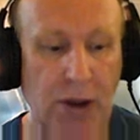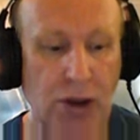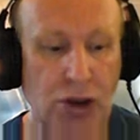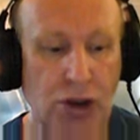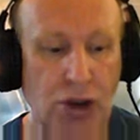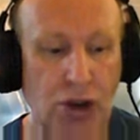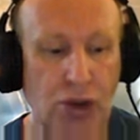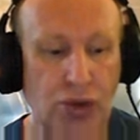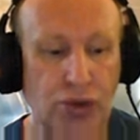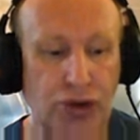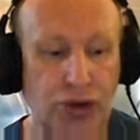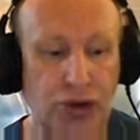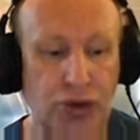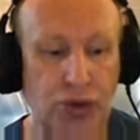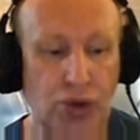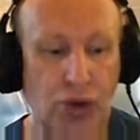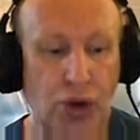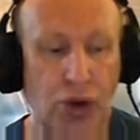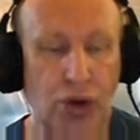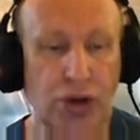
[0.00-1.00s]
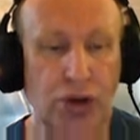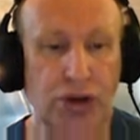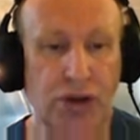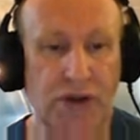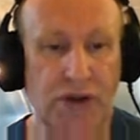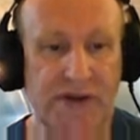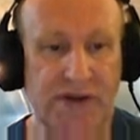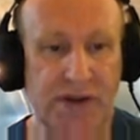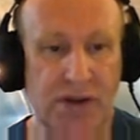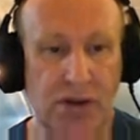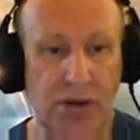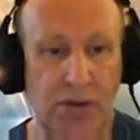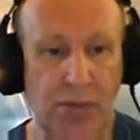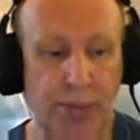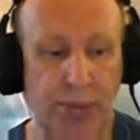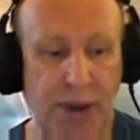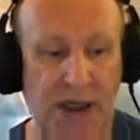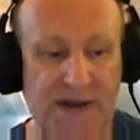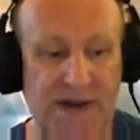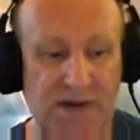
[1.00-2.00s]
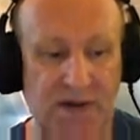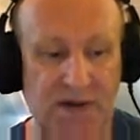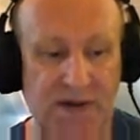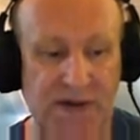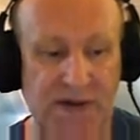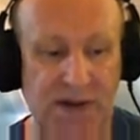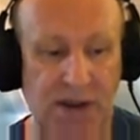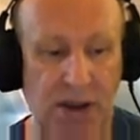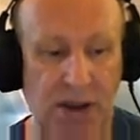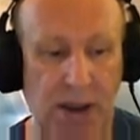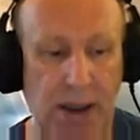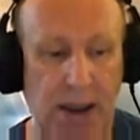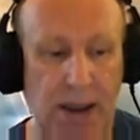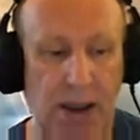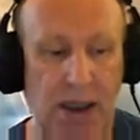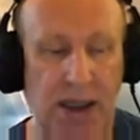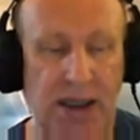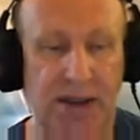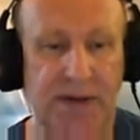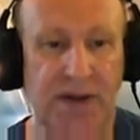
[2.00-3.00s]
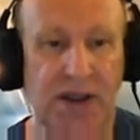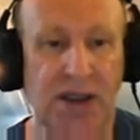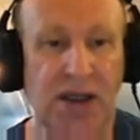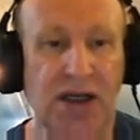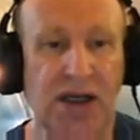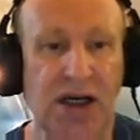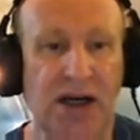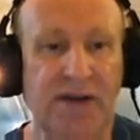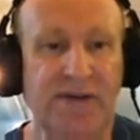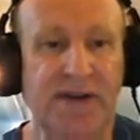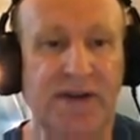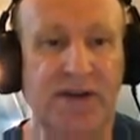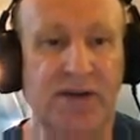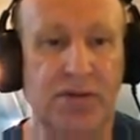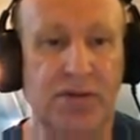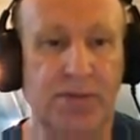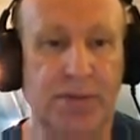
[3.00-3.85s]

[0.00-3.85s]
go through all those puzzles. I think after